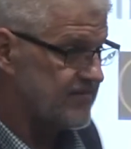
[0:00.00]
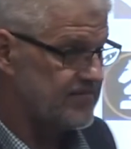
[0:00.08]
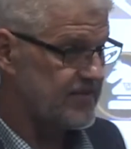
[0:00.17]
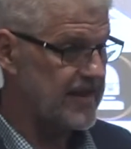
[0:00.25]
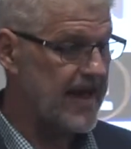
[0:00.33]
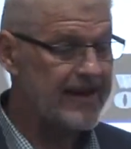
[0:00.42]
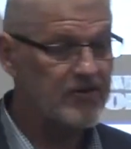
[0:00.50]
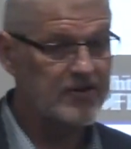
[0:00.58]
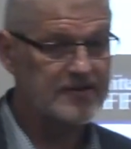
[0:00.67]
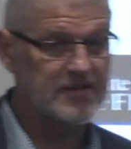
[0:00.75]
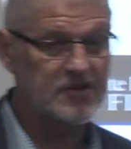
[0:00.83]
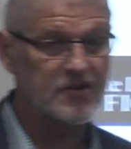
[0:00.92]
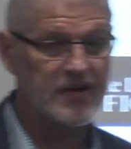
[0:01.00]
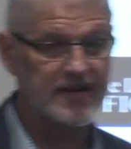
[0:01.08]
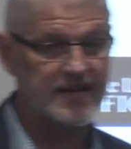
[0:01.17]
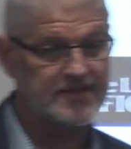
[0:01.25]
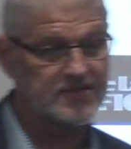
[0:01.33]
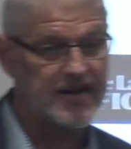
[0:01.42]
I don't go
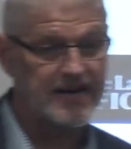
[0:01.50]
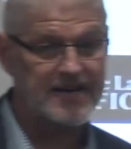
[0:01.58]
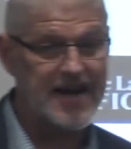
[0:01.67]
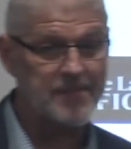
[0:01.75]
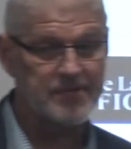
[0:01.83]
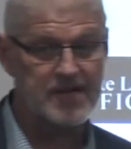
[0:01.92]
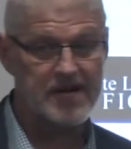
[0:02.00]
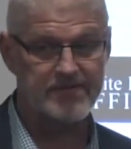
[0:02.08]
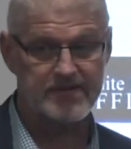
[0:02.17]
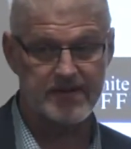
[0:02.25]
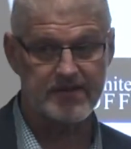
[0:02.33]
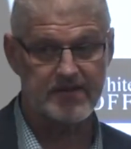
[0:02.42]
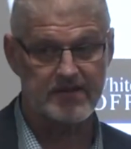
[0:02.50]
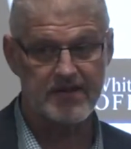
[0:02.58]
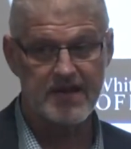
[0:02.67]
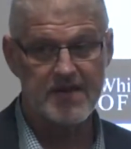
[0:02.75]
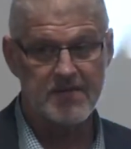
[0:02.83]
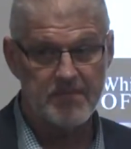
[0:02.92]
and try to copy off of other
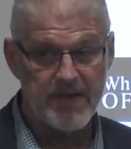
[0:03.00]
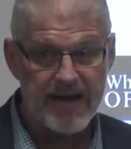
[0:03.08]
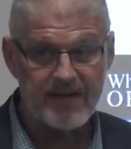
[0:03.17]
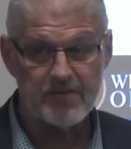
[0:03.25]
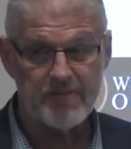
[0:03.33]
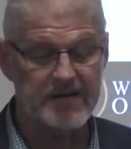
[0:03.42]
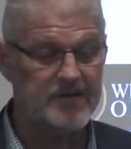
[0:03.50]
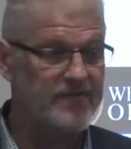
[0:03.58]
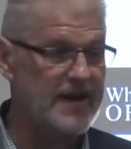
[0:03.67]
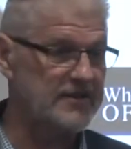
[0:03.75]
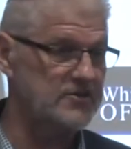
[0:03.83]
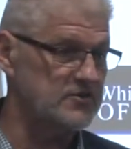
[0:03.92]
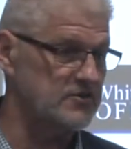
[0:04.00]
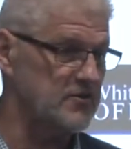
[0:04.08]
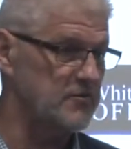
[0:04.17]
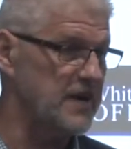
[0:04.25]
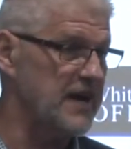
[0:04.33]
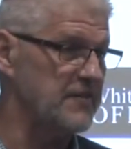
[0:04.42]
patio manufacturers or
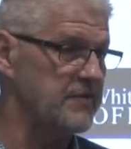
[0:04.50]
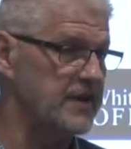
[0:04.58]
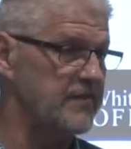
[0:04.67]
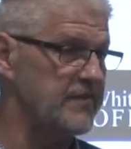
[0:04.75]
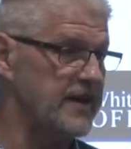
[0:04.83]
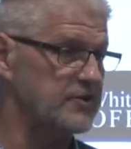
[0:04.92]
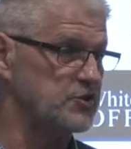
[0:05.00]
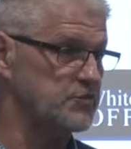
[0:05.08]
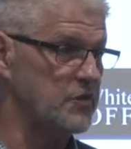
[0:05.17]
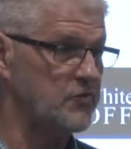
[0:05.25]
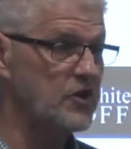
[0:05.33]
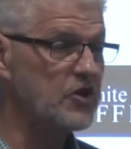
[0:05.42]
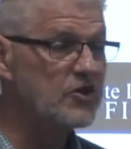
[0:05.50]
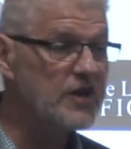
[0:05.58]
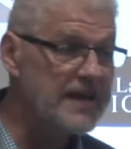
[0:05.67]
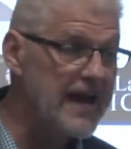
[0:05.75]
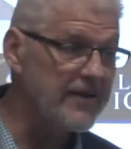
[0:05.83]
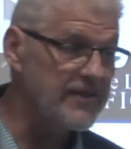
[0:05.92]
poly manufacturers, but we look at
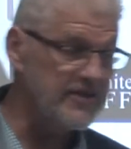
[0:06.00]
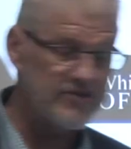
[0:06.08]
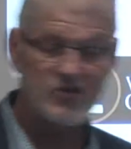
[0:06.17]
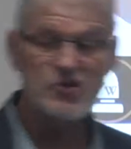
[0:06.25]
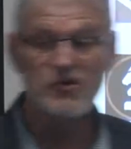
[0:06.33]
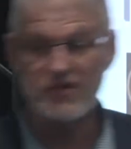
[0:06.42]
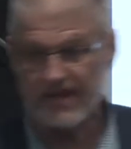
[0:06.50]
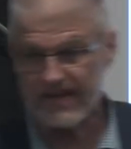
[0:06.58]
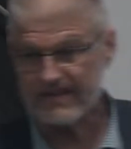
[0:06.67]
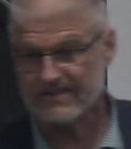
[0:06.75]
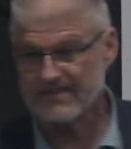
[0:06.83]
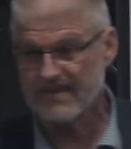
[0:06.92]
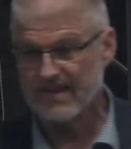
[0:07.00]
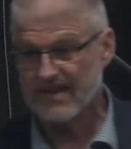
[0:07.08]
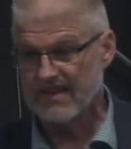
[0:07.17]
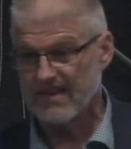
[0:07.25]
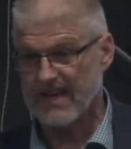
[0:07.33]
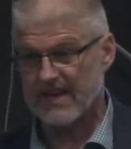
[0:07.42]
how they do things
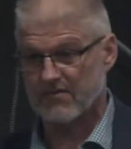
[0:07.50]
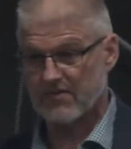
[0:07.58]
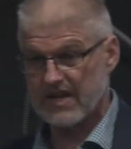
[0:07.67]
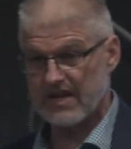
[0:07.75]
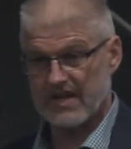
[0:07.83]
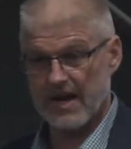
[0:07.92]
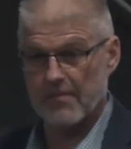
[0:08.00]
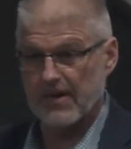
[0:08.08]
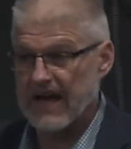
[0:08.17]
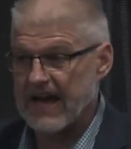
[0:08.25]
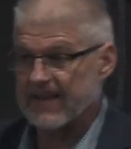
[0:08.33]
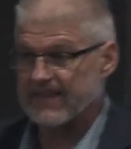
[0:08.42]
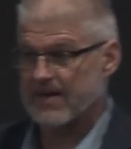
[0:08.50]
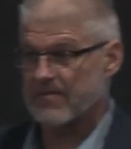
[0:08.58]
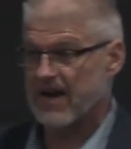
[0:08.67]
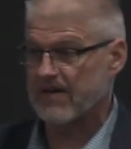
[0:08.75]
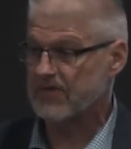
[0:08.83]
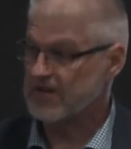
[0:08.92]
and we apply them,
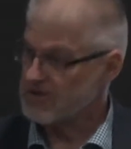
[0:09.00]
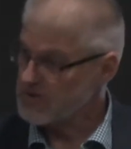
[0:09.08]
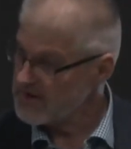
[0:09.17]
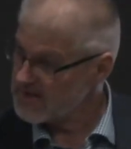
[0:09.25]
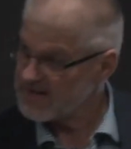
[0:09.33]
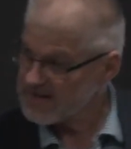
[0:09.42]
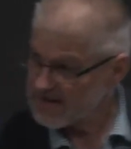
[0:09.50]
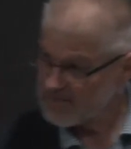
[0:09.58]
and we tweak it a little